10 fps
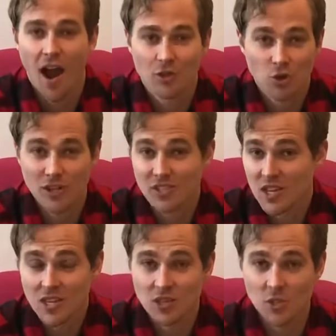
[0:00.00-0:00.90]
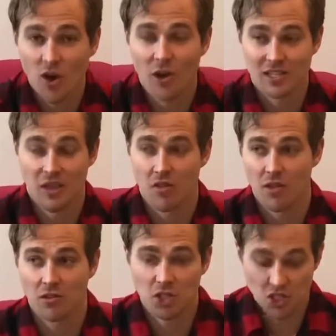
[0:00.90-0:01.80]
Try singing songs, and
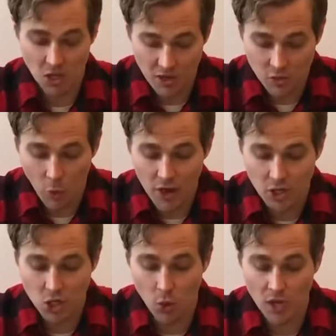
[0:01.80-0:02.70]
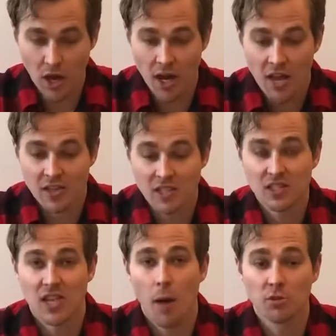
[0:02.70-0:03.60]
just as a way of showing God, this
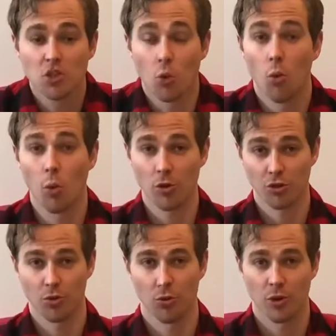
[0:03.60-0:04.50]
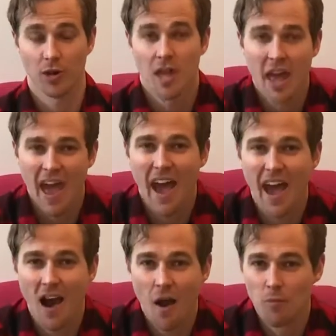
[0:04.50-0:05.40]
is how much you're worth, Lord.
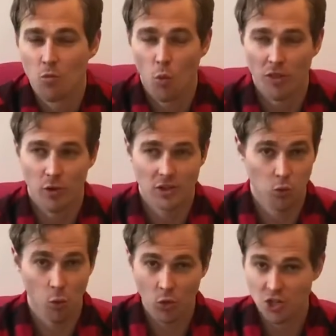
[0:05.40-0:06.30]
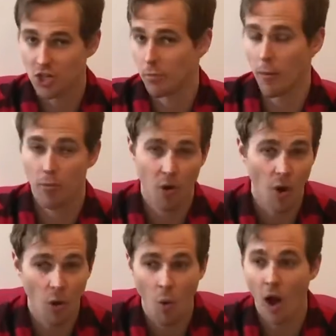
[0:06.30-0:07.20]
Whether it's worship, a
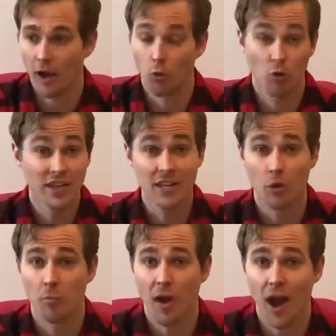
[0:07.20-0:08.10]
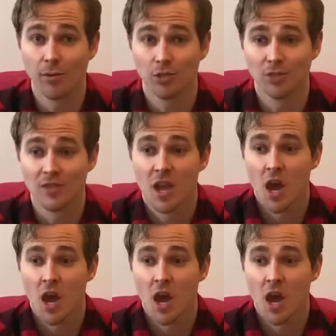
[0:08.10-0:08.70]
prayer walk, reading your Bible,